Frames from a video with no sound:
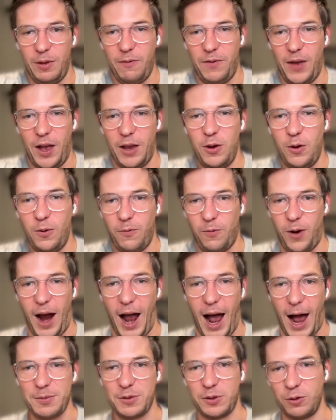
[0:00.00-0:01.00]
venue for
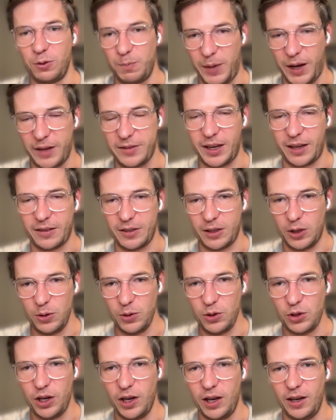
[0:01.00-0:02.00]
absolute best
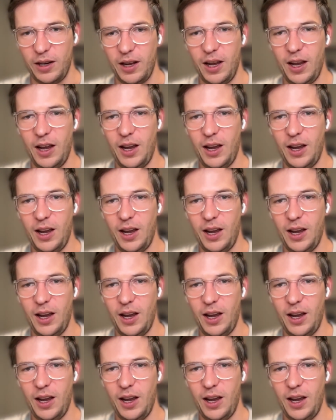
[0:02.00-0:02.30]
execution